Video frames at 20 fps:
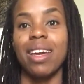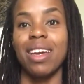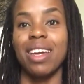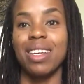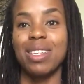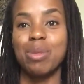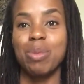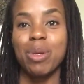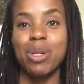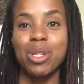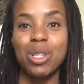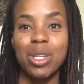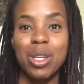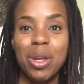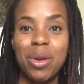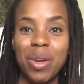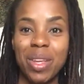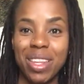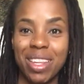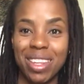especially
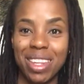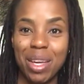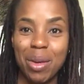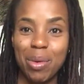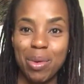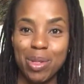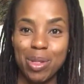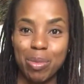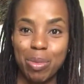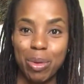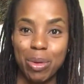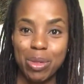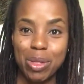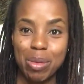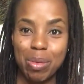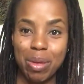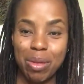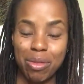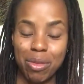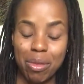knowing that they were supposed to
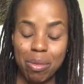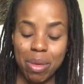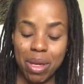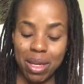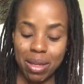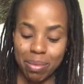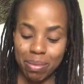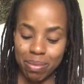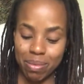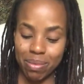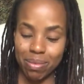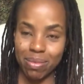be for me.